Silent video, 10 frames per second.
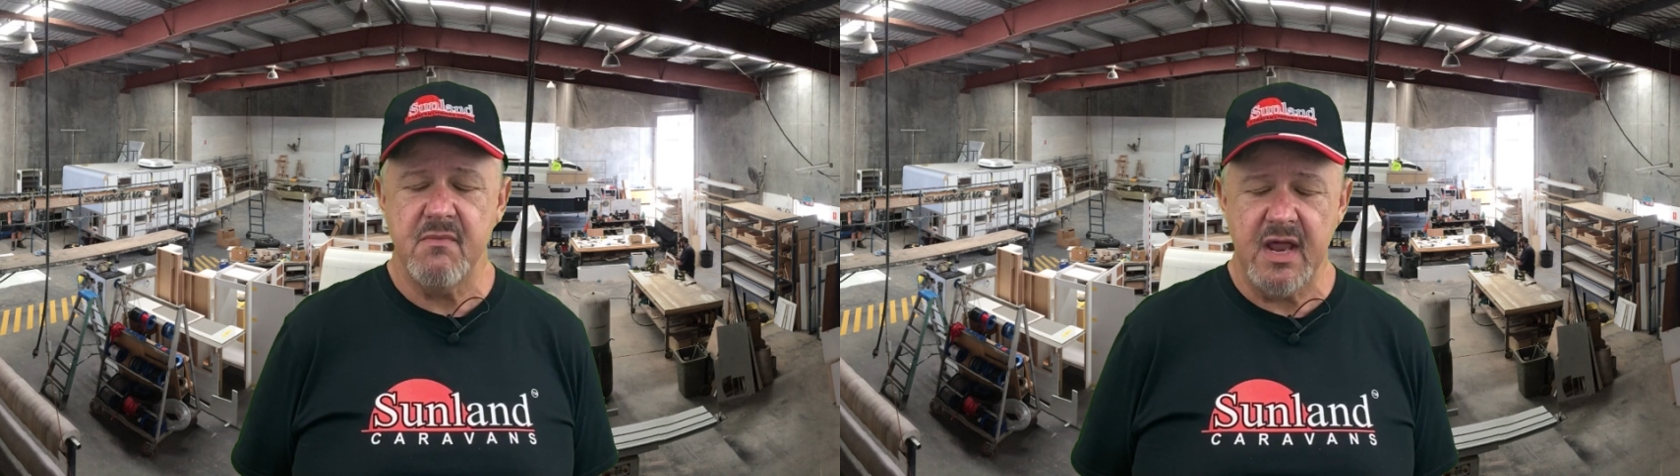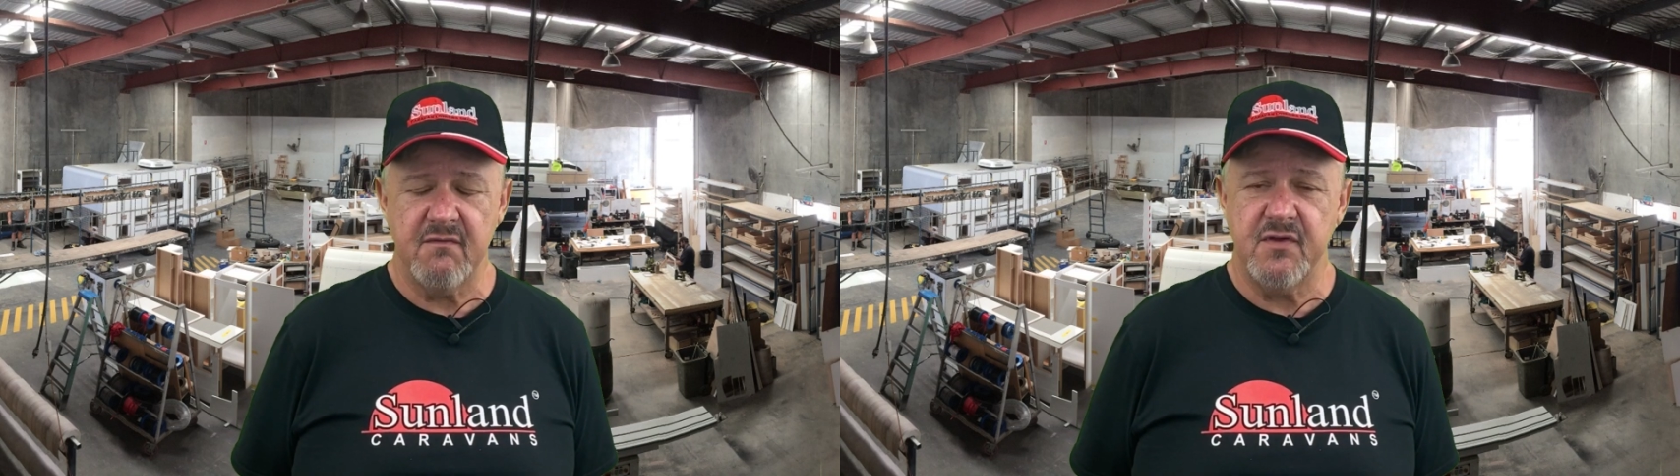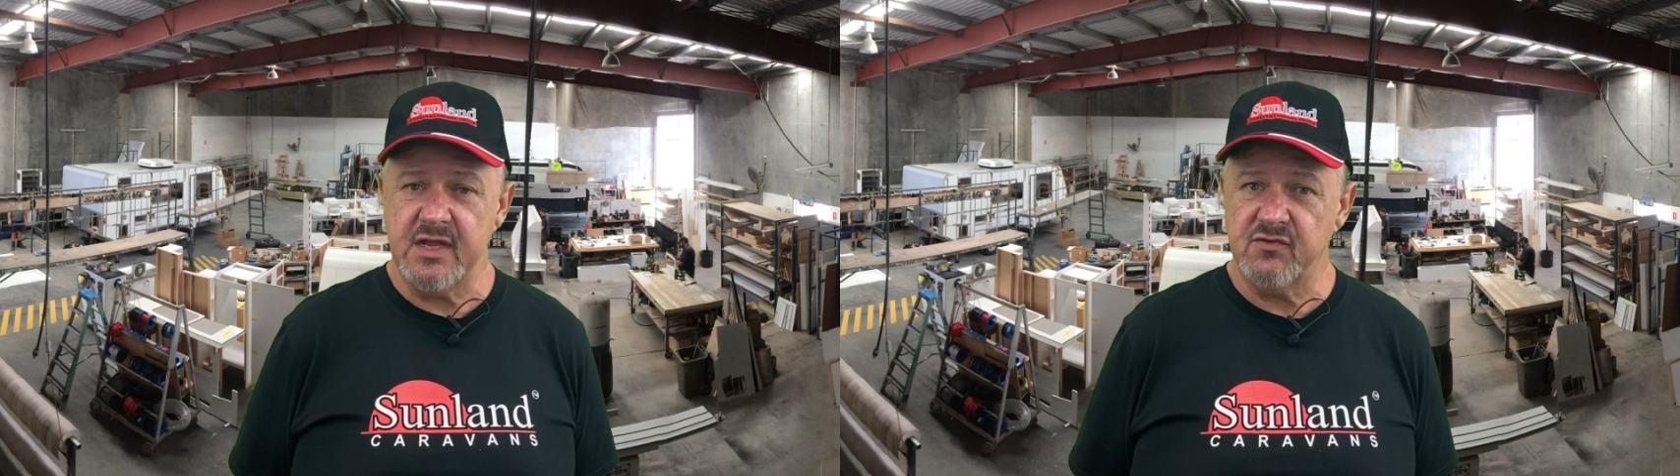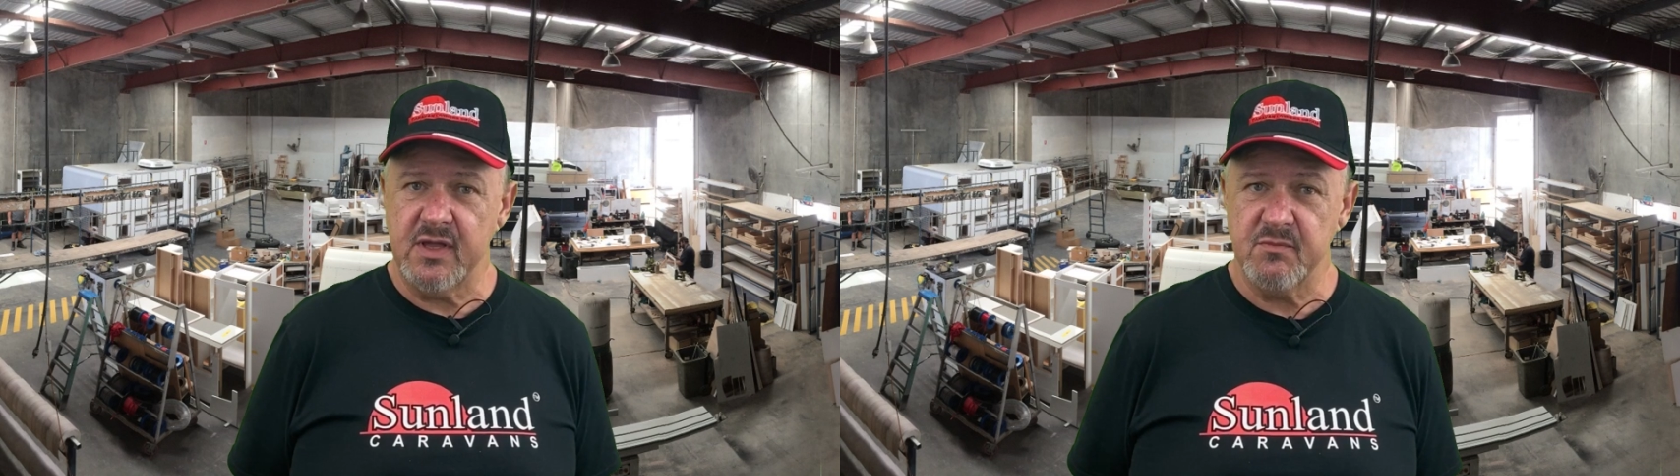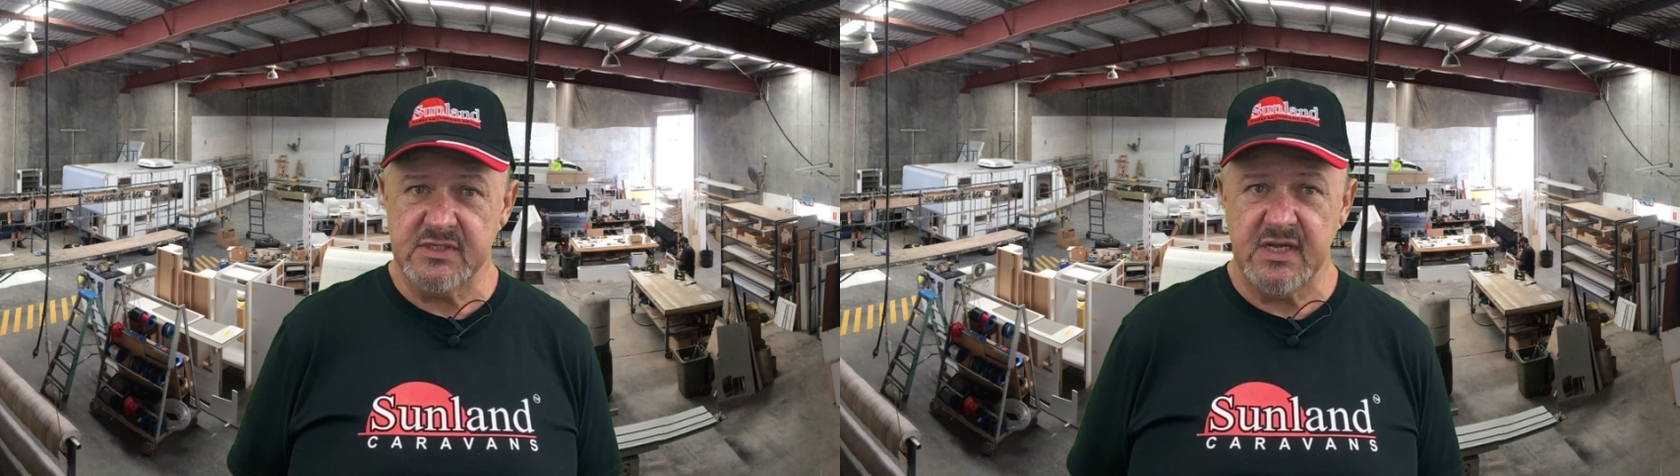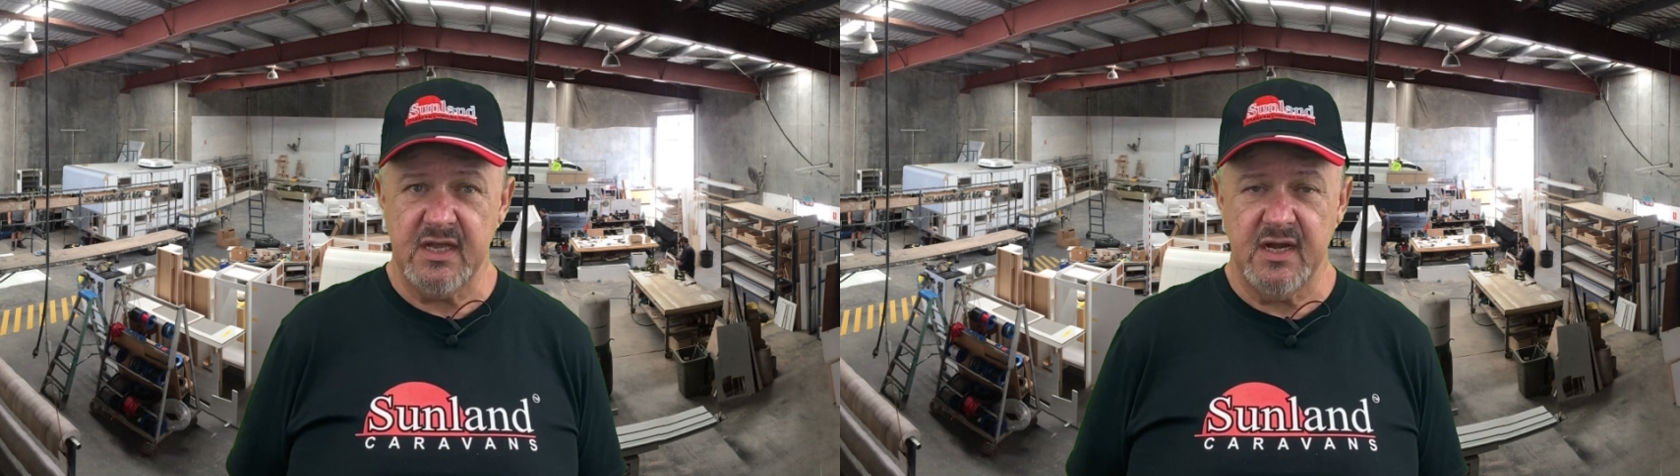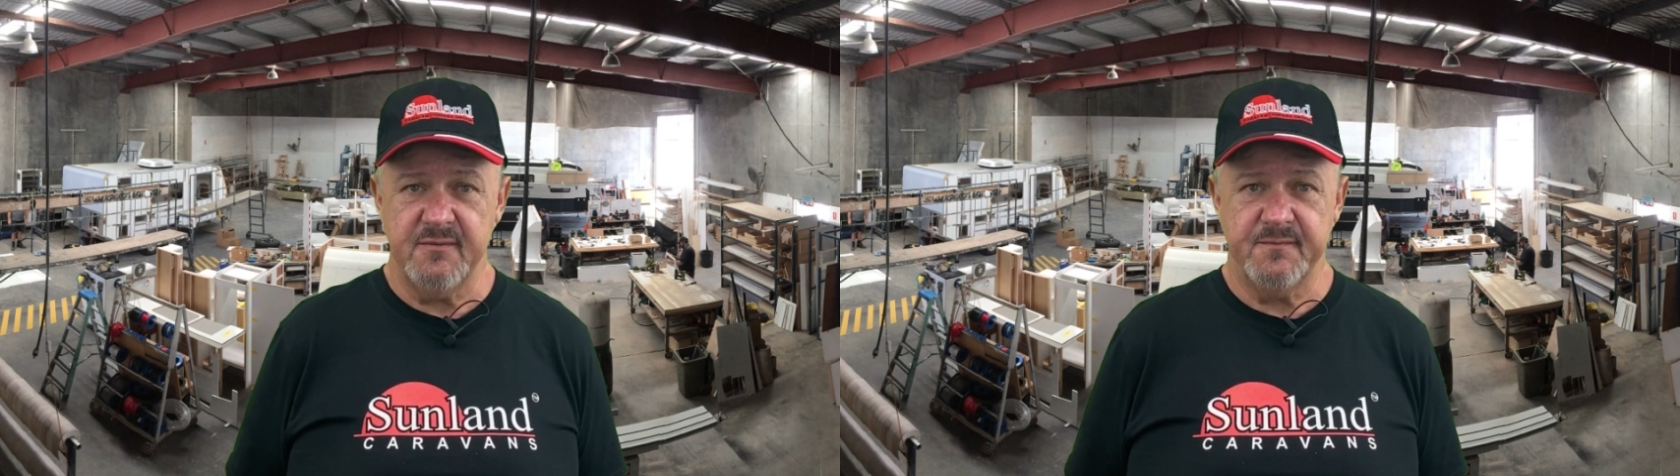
manufacturing in particular.